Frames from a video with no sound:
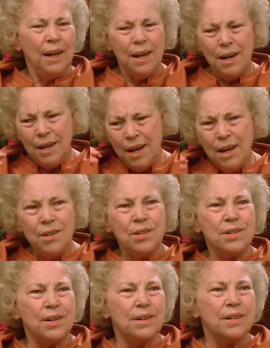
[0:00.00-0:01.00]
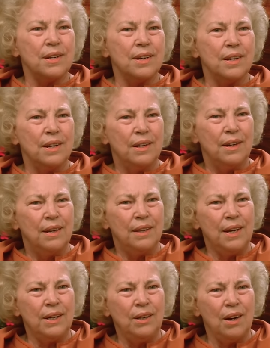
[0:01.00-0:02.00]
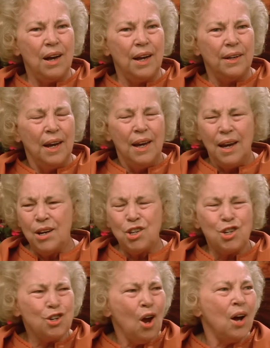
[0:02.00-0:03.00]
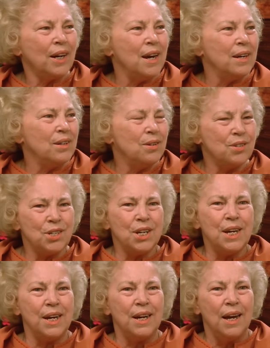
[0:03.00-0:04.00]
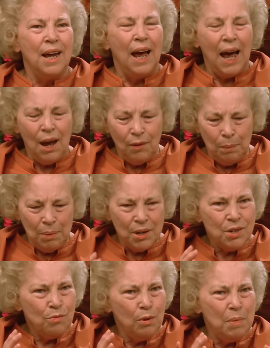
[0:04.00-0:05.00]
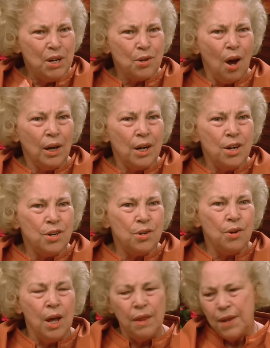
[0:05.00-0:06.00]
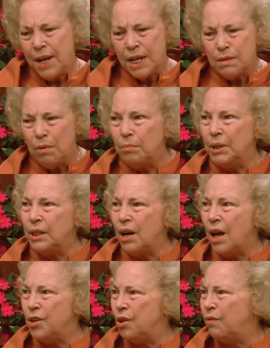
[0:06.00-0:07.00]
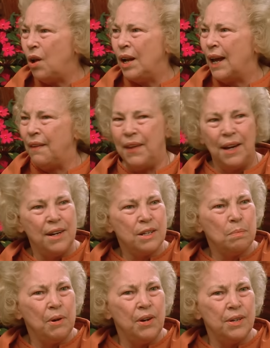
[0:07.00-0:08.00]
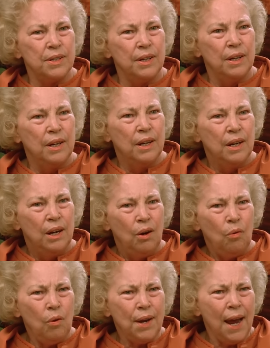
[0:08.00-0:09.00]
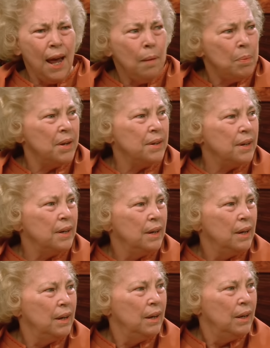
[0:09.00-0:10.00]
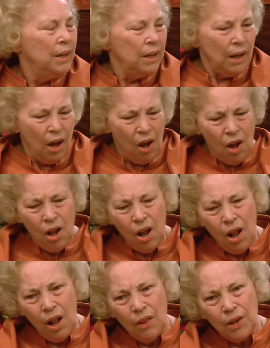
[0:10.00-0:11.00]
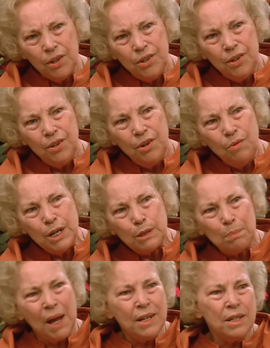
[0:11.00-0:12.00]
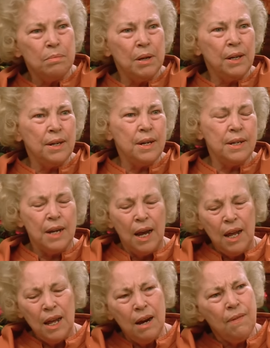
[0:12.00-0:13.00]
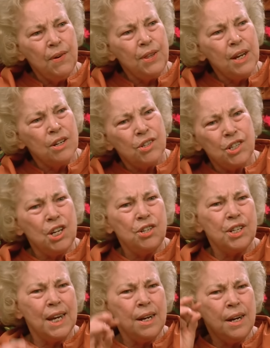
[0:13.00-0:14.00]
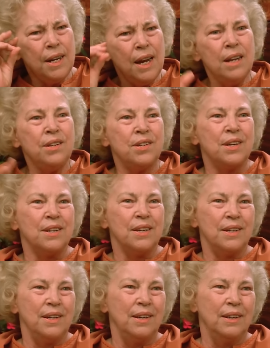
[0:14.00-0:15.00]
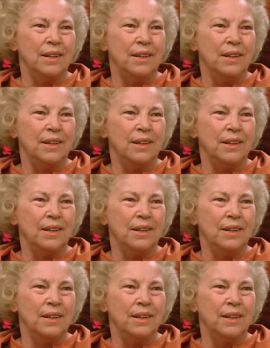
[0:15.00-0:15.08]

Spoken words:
in an instant, they're gone. It's shocking to see how a person will be talking to you the next moment gone. You've all had that experience. What happened? All the responsibilities, everything ceased in an instant.